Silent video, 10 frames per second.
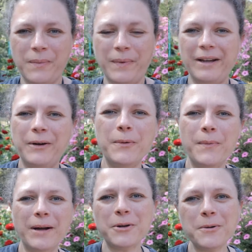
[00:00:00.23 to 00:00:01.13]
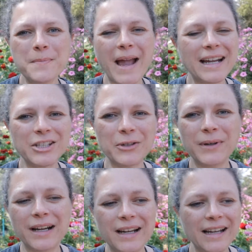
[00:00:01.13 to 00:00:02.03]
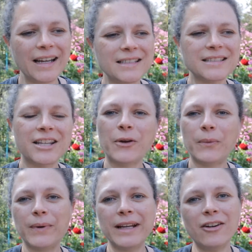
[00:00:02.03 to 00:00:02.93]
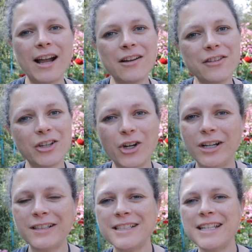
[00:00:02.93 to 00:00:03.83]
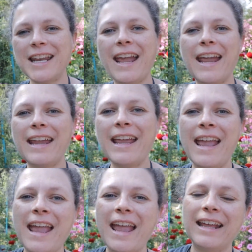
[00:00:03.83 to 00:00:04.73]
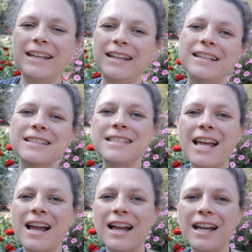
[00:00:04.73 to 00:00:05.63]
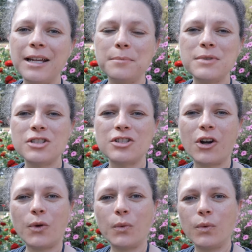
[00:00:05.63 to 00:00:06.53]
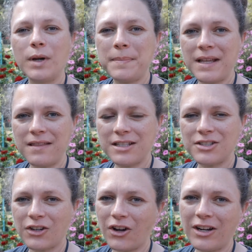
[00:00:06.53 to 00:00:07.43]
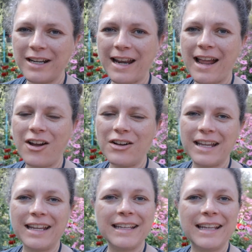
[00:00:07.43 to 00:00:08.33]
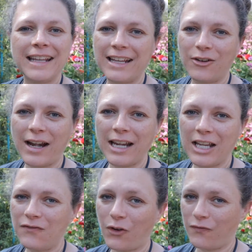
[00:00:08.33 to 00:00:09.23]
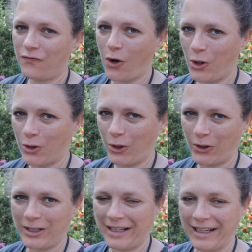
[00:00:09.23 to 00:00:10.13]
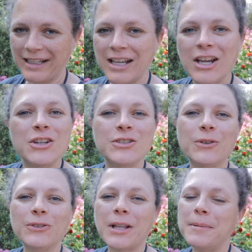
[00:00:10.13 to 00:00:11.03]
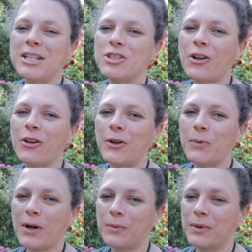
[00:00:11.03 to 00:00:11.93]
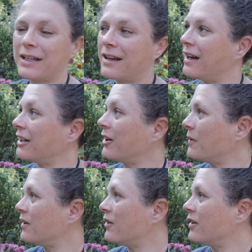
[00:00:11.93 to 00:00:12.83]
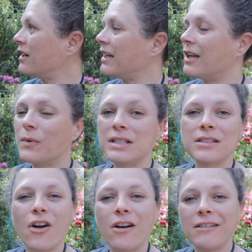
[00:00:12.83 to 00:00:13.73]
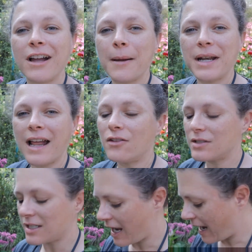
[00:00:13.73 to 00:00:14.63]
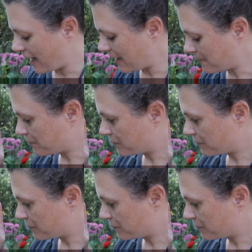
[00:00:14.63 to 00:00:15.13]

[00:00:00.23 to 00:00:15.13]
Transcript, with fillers: Well, welcome back you guys. We are out in the garden today and it is time to start ripping this garden out and getting ready for fall gardening. So let me show you what we got going on and what's all coming out today